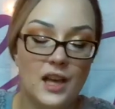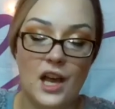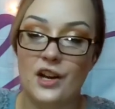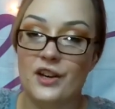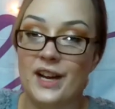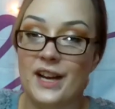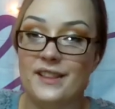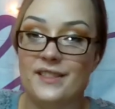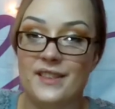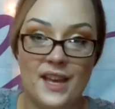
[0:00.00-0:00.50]
All
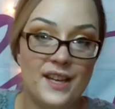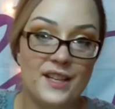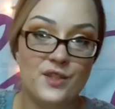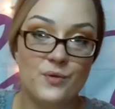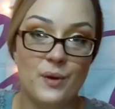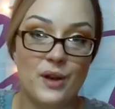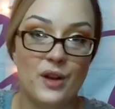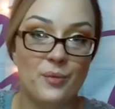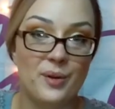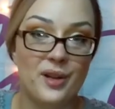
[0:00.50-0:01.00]
right, that is
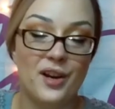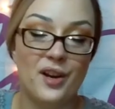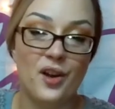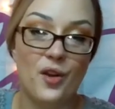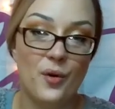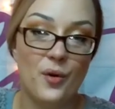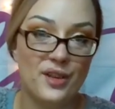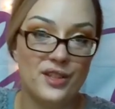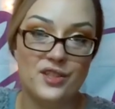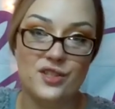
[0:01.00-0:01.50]
where we are
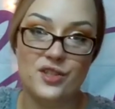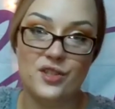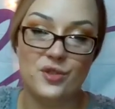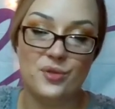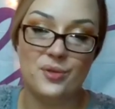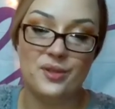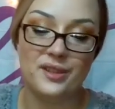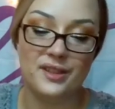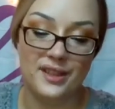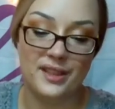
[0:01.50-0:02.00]
going
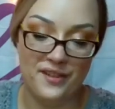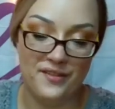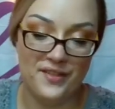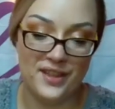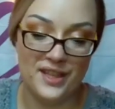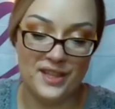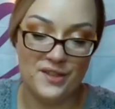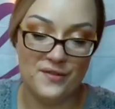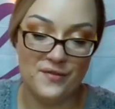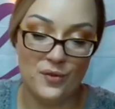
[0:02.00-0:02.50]
to leave
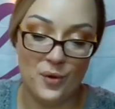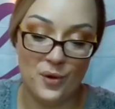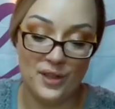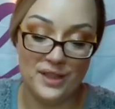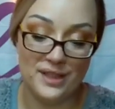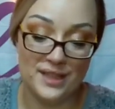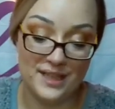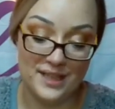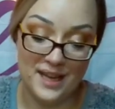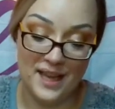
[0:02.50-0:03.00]
this for
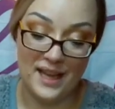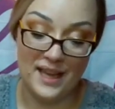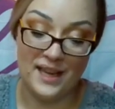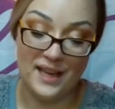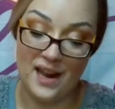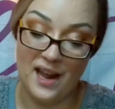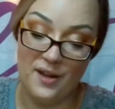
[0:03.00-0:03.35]
tonight.